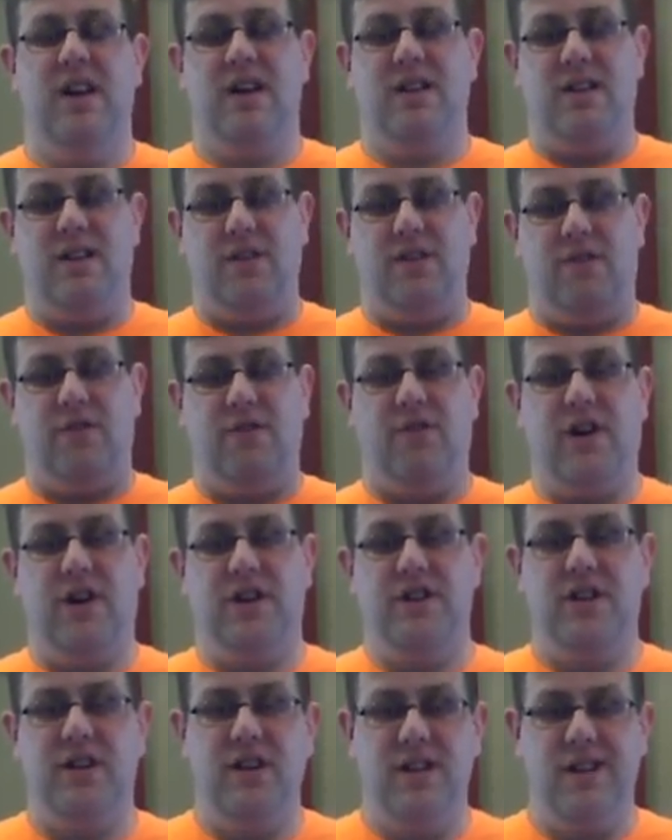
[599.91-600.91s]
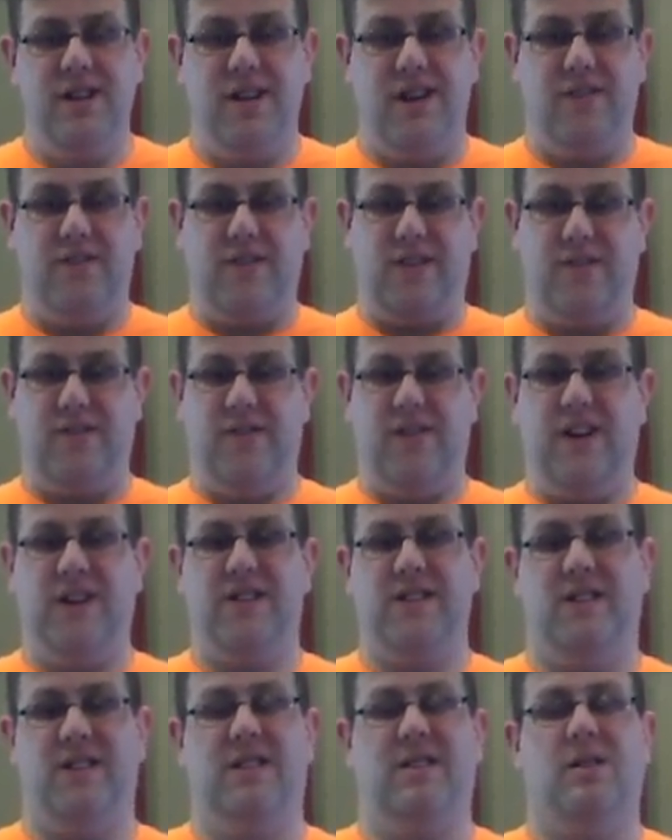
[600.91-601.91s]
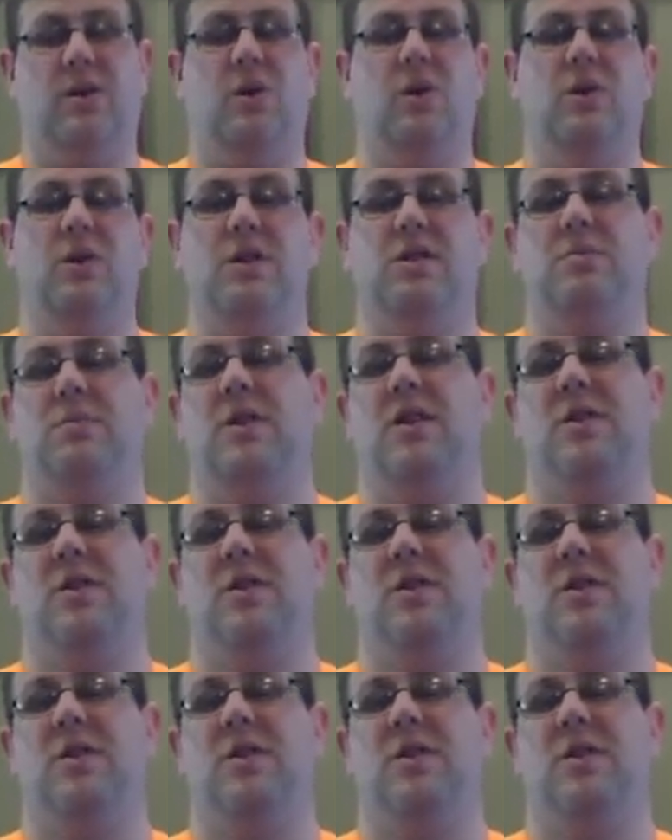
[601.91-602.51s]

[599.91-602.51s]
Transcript: to the friction of conviction that the Holy Spirit